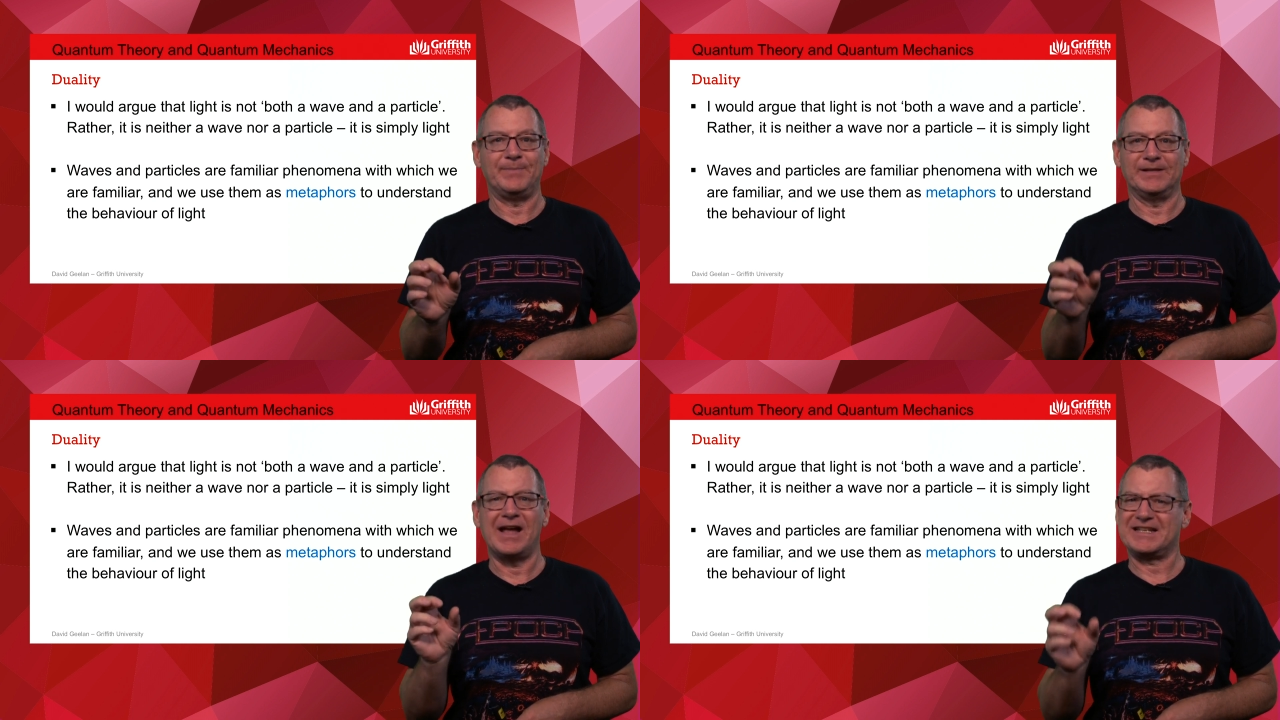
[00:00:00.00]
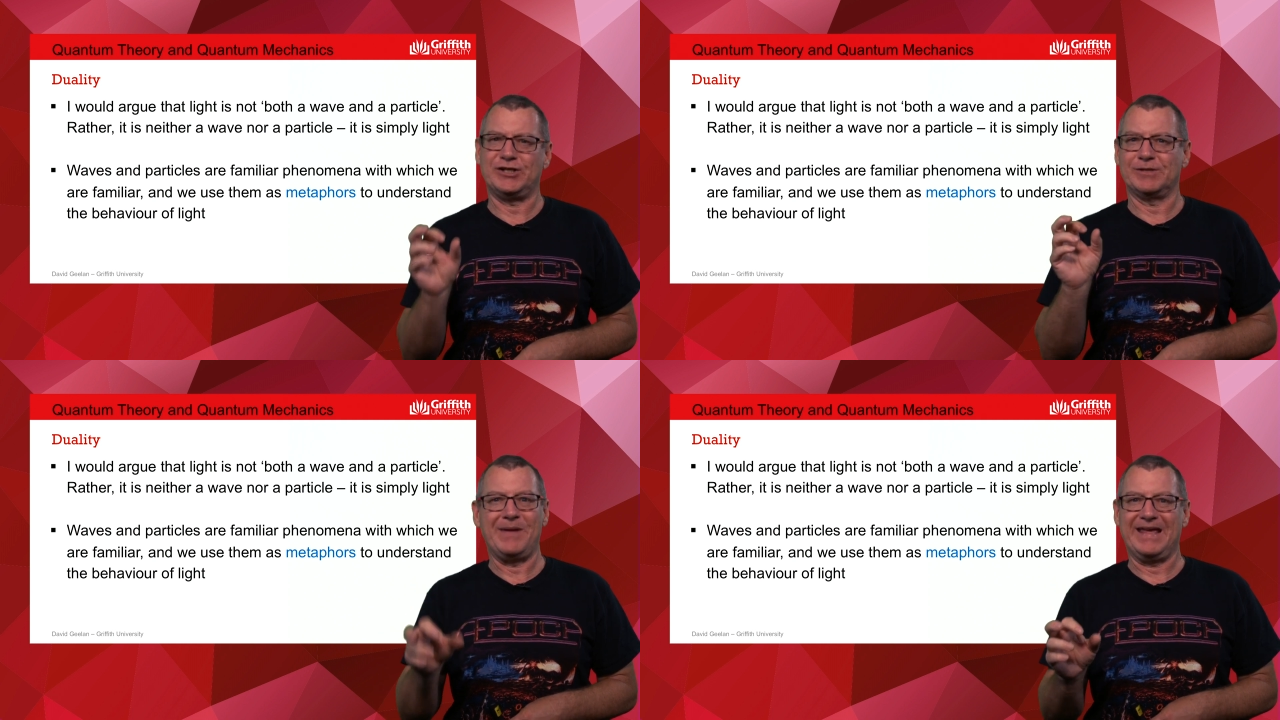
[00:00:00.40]
but light's
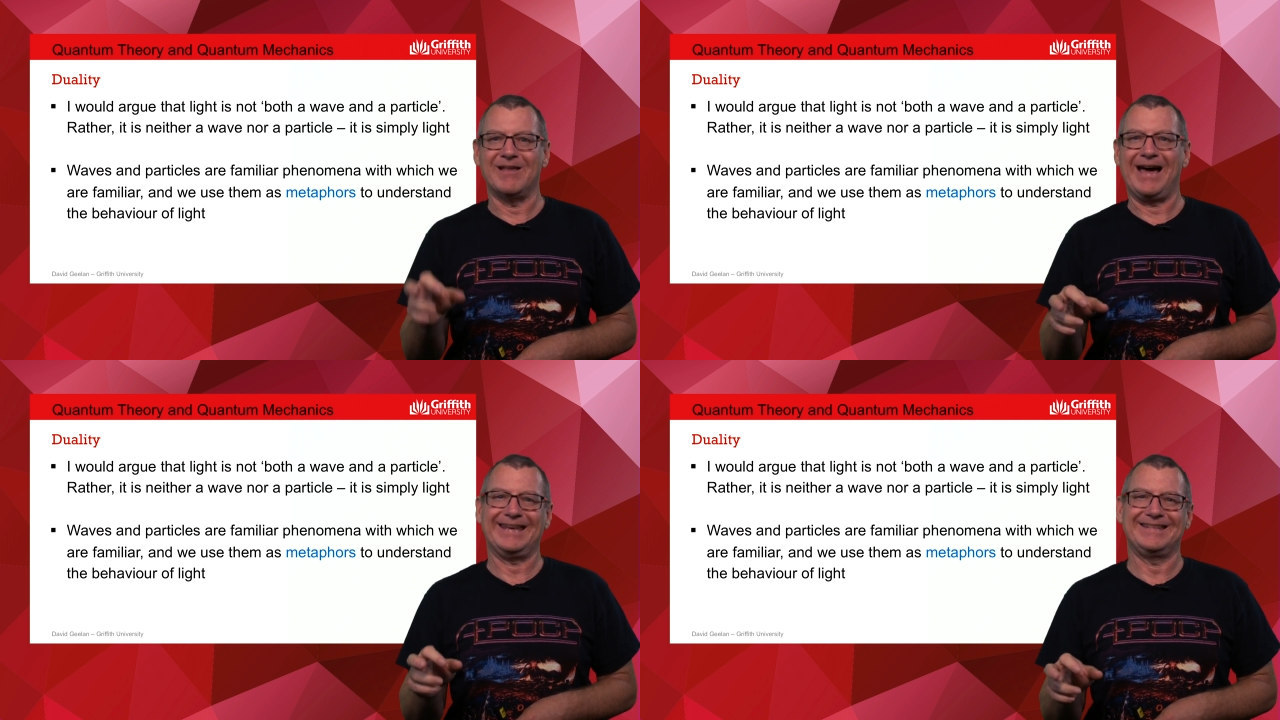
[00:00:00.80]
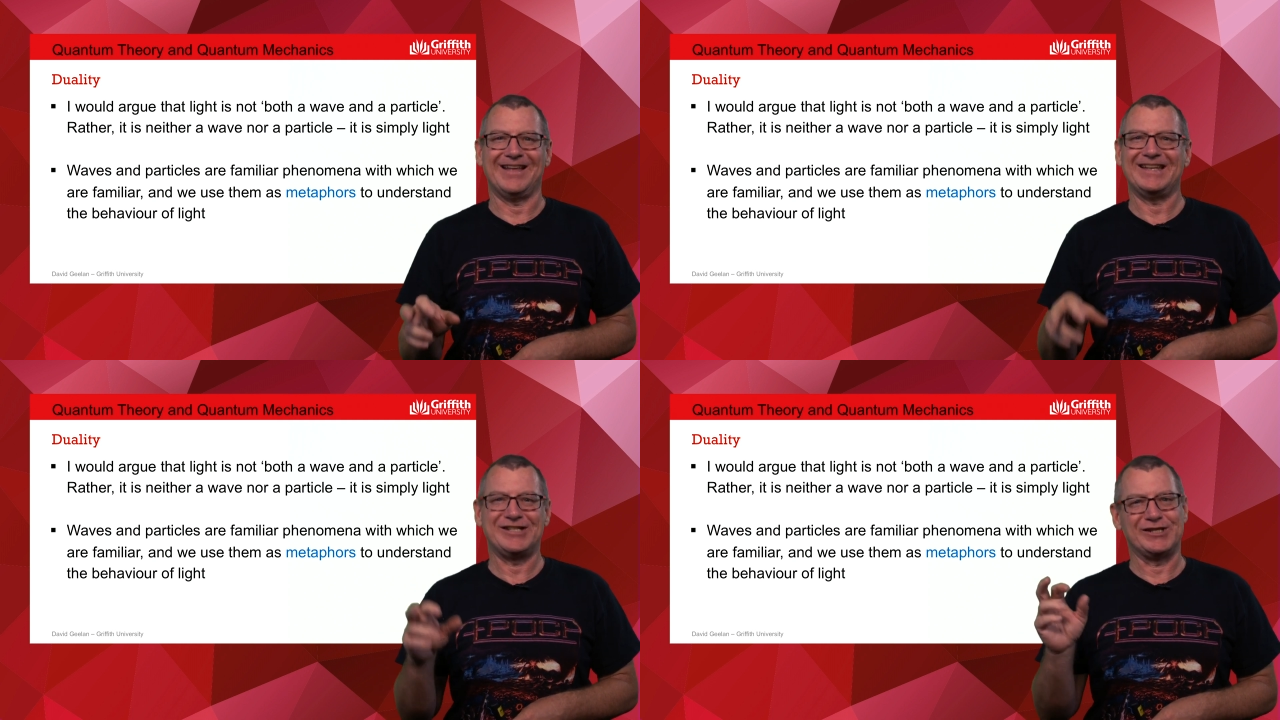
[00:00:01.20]
just being light.
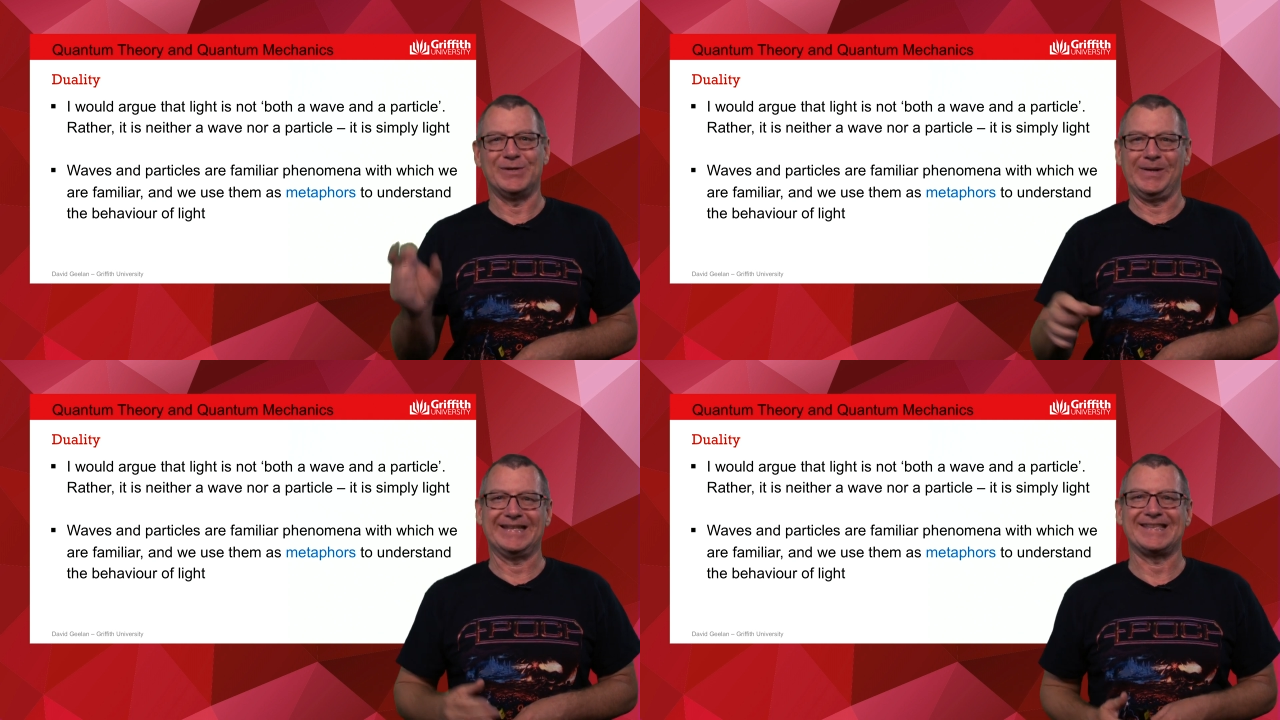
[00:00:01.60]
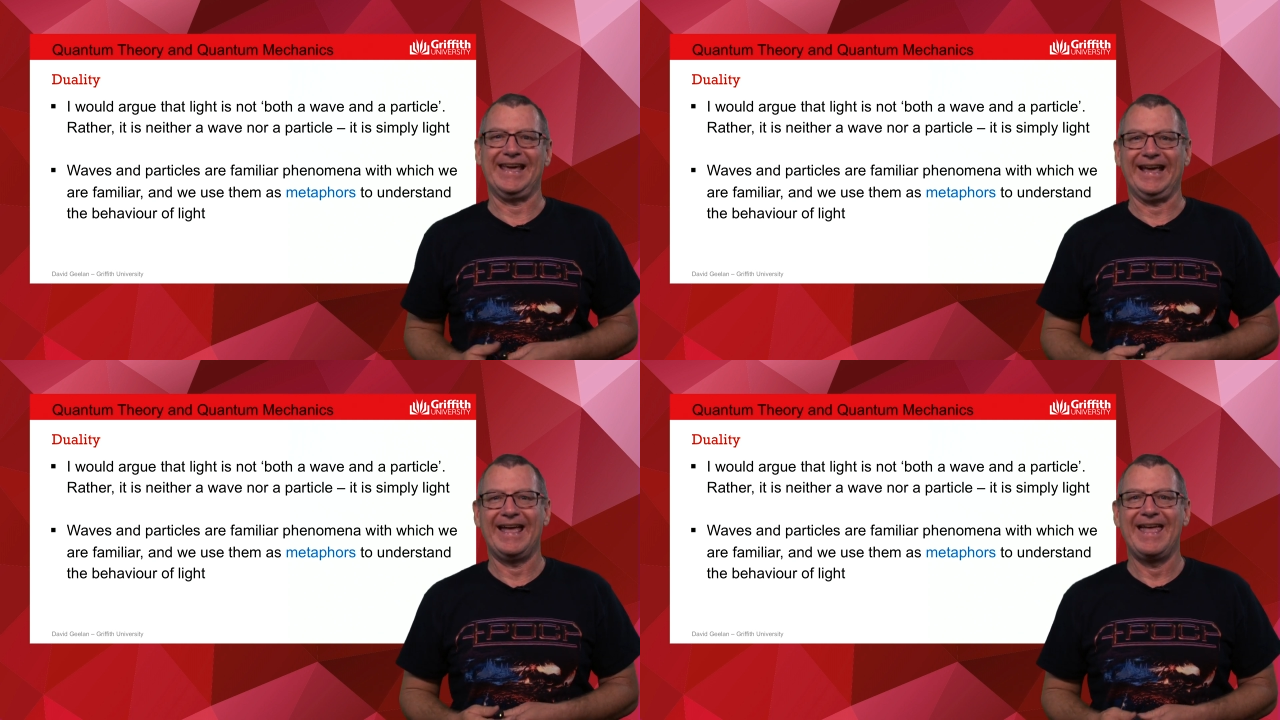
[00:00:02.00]
Light's just doing its thing.